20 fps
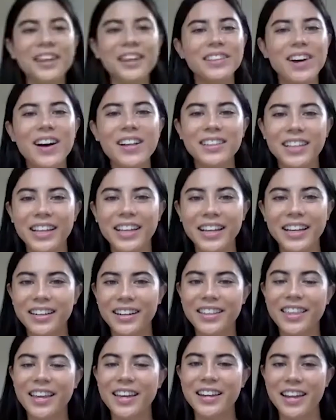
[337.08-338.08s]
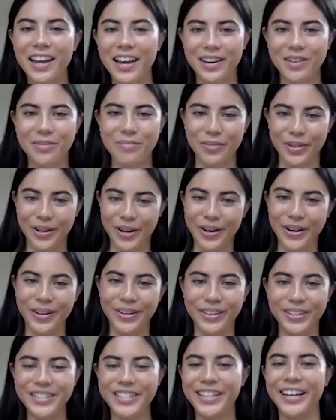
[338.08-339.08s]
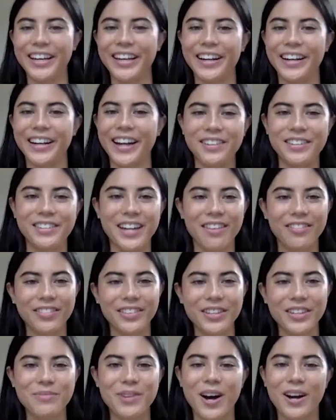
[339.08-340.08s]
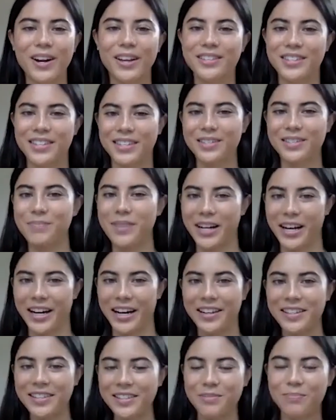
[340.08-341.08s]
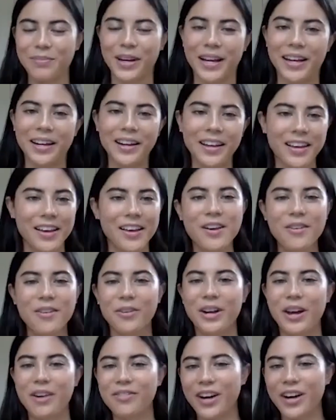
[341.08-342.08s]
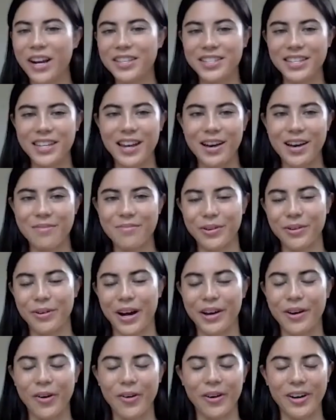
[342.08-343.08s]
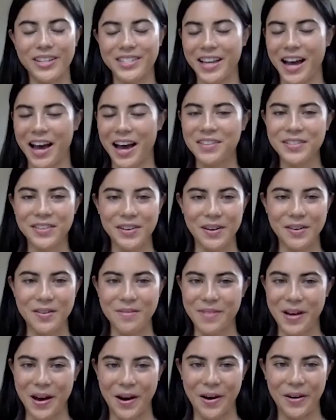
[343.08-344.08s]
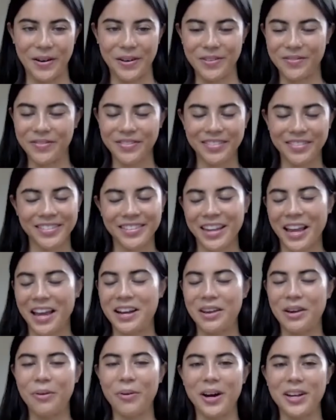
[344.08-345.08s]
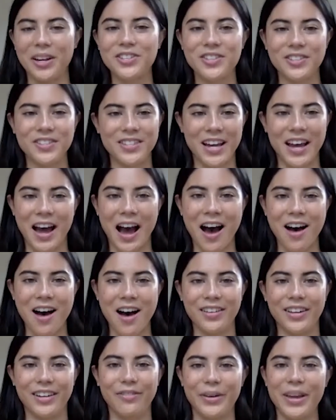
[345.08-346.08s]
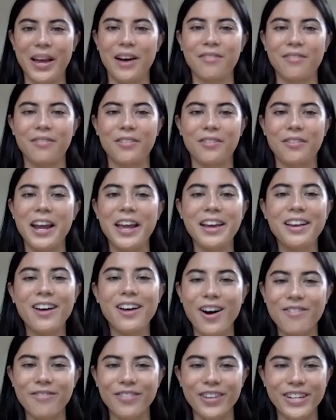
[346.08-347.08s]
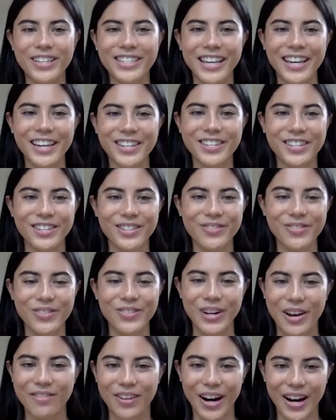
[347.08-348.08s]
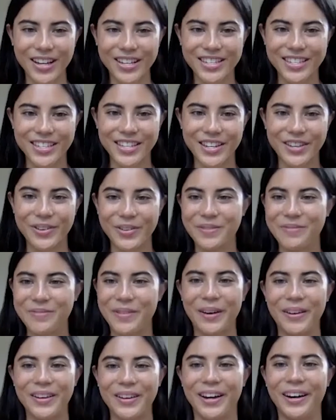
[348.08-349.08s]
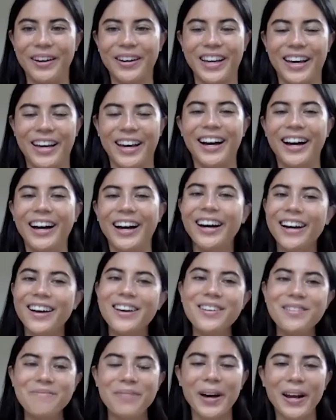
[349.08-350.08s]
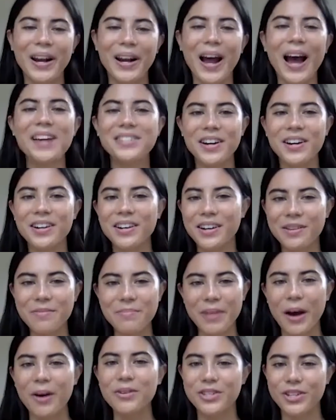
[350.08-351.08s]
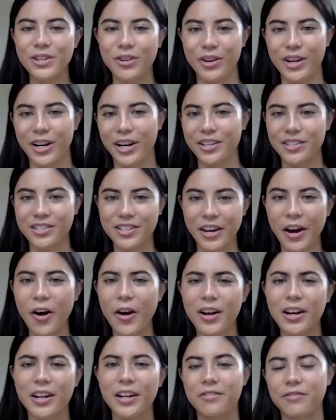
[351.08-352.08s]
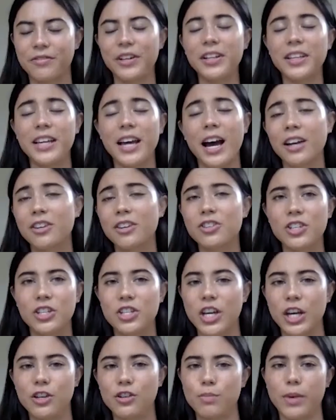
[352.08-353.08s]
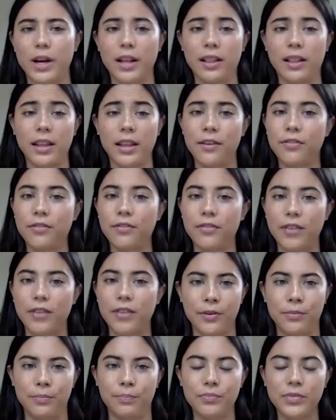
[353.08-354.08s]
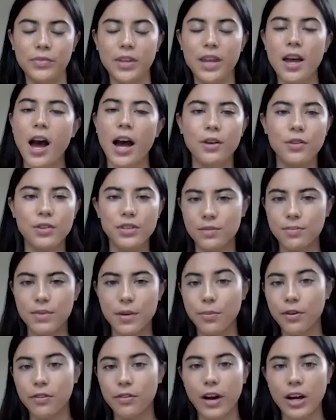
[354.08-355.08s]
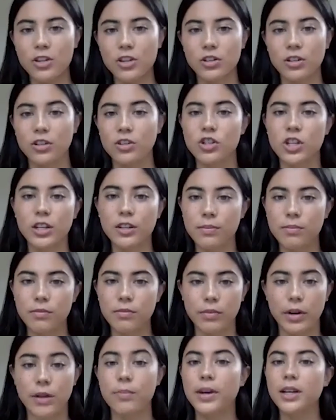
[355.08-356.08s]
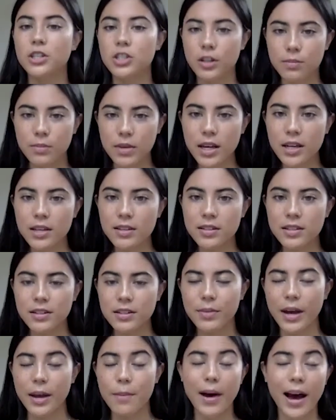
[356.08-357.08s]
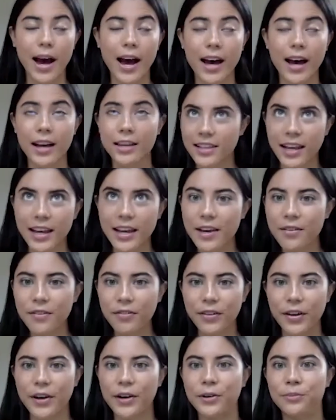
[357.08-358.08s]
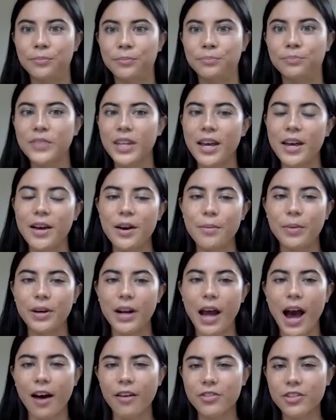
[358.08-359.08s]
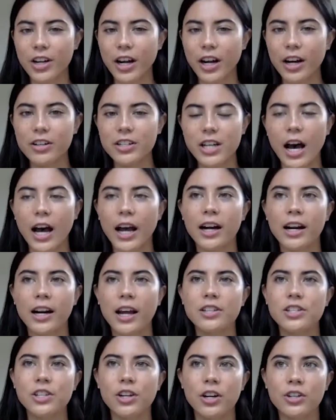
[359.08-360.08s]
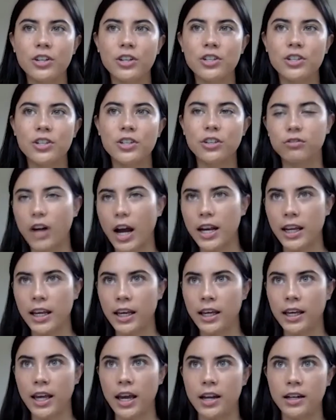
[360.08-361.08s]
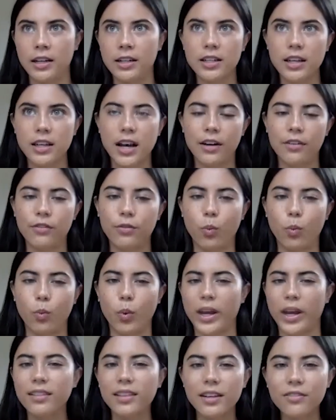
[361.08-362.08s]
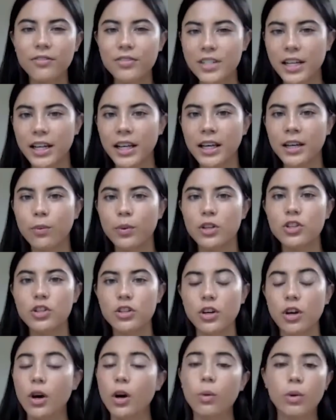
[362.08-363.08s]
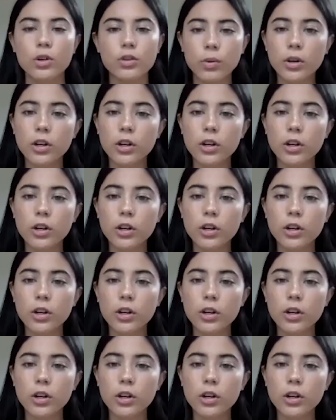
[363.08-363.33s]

lot later than Ebru did. I'm definitely not as experienced, but whenever I see Ebru, I always ask her about any questions I have, and we have great conversations whenever I see you about yoga. But I started about 2 years ago, and it really actually changed my life. I used to be a professional rhythmic gymnast in my past life. But after I retired, I turned to running and kind of weightlifting, which were